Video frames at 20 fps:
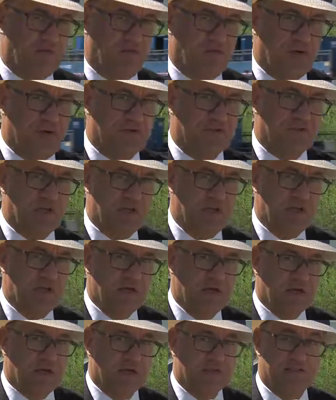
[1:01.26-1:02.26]
fix
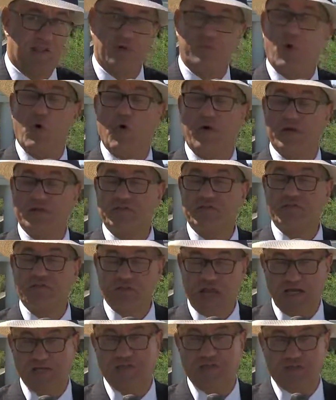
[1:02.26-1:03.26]
until more
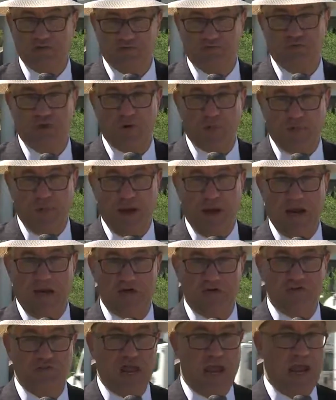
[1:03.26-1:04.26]
extensive
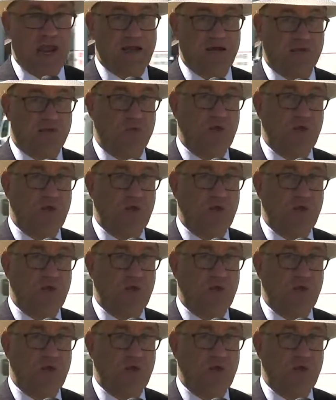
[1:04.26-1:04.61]
repairs and